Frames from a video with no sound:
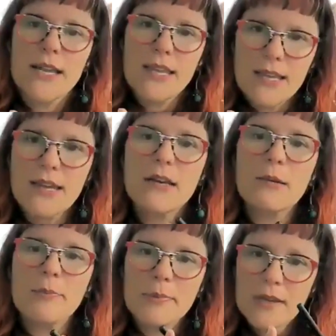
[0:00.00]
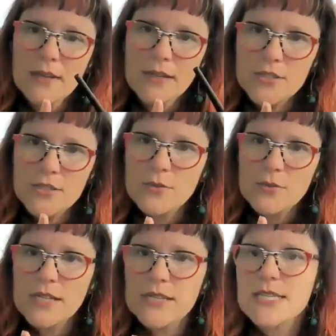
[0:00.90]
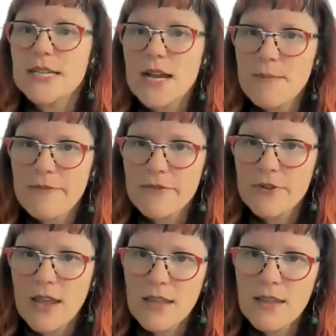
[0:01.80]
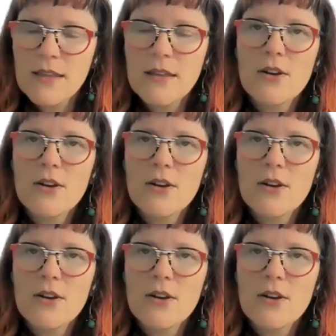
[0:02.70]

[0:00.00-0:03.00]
I can get up and do it at this time every day.